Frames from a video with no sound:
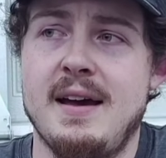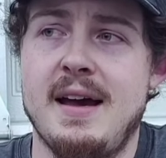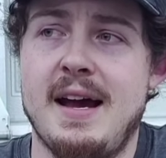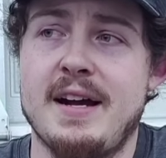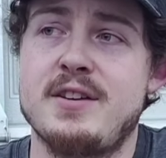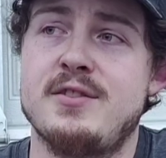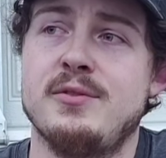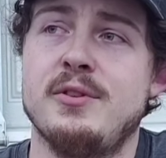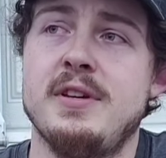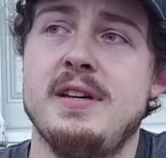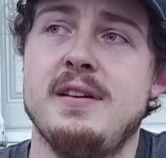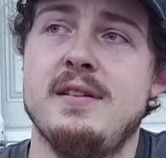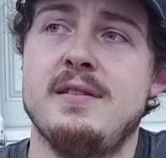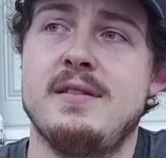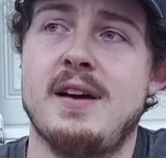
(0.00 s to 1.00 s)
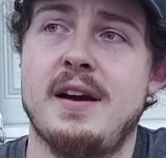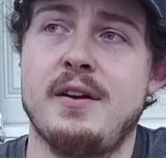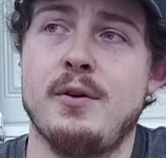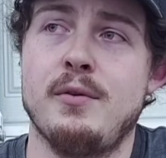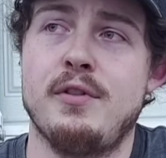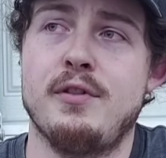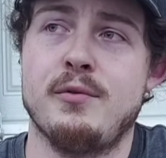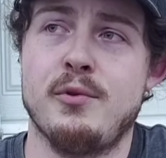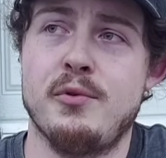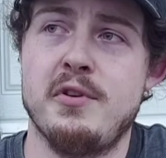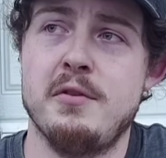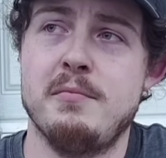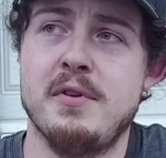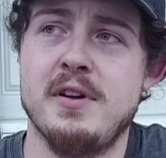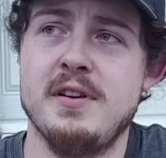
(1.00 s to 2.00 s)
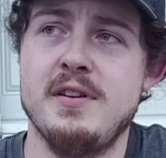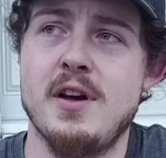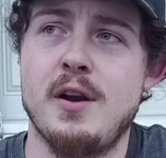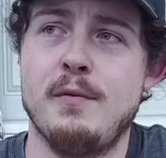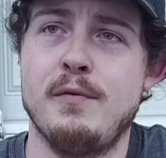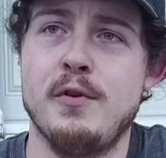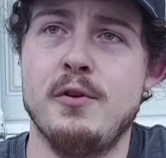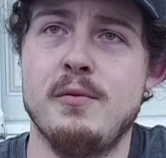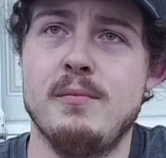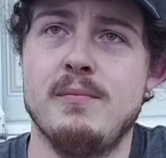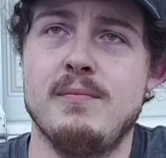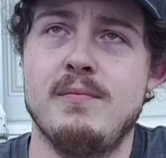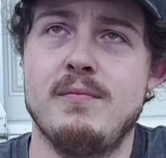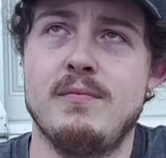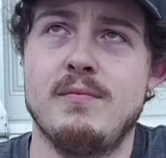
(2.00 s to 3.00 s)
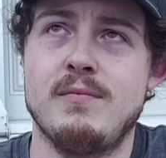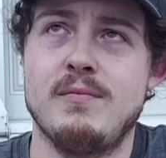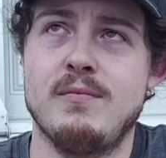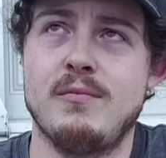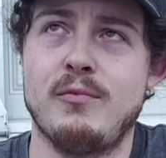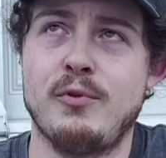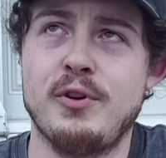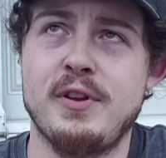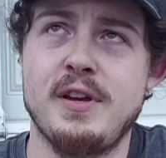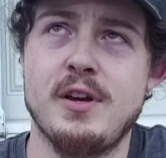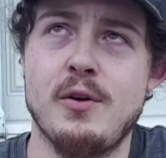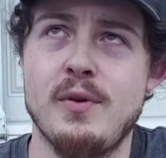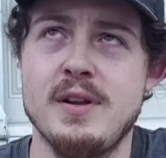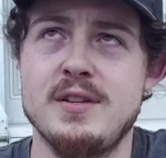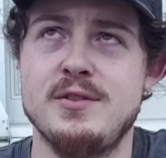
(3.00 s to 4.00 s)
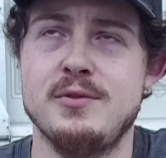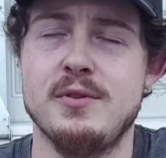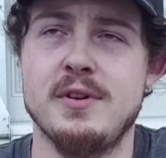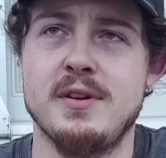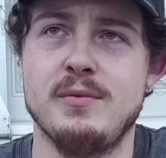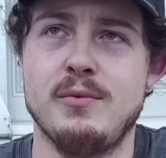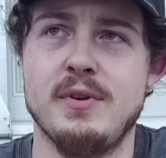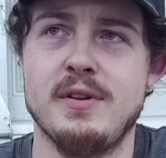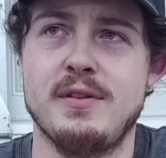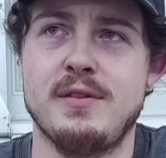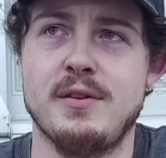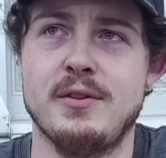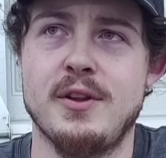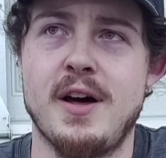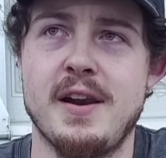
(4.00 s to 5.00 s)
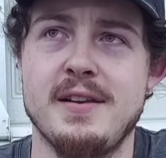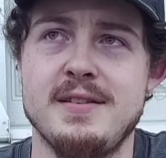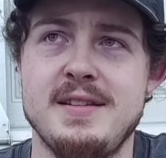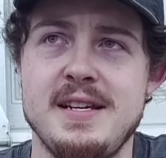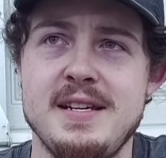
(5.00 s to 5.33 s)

actually kind of go through it, but none of them really go into it with a lot of